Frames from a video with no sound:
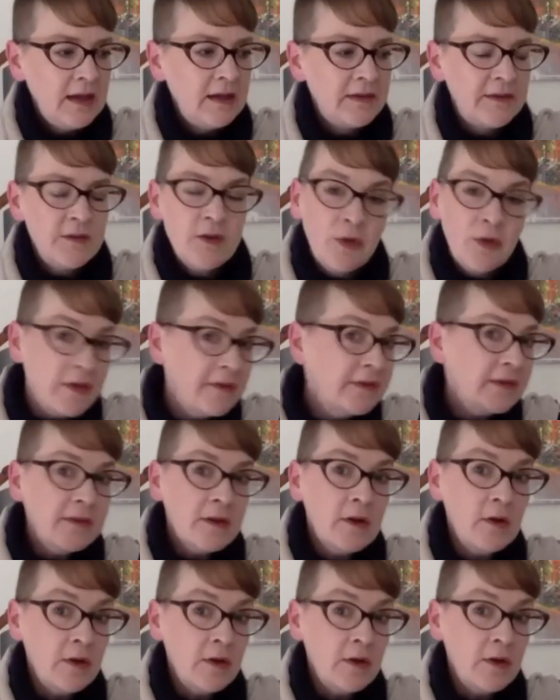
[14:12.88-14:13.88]
is, no, this
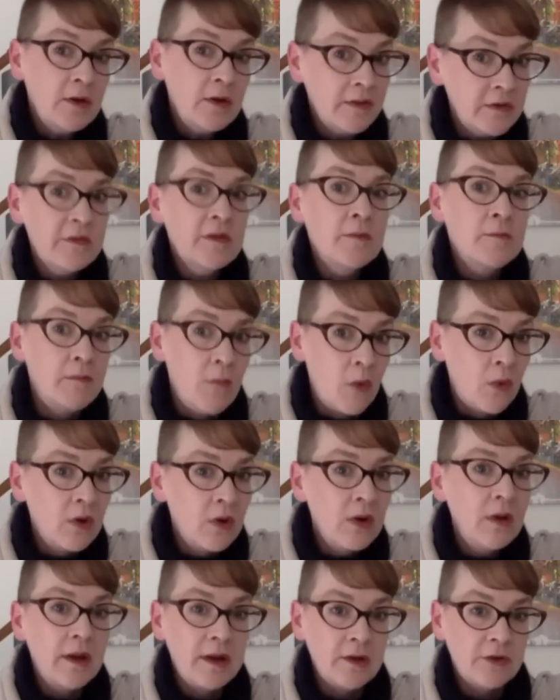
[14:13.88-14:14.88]
is a
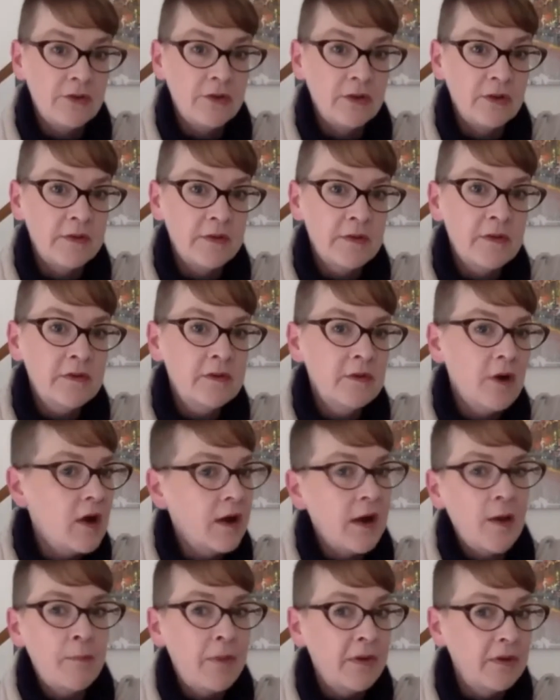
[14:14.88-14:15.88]
moral issue. This is not
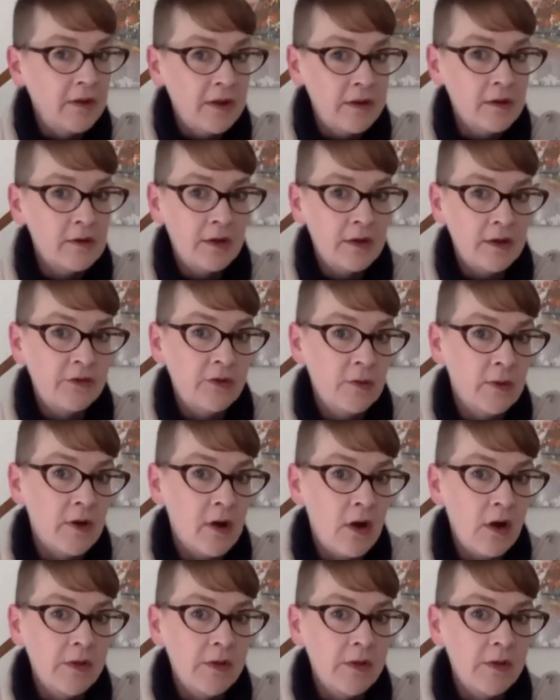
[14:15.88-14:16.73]
a political issue at all.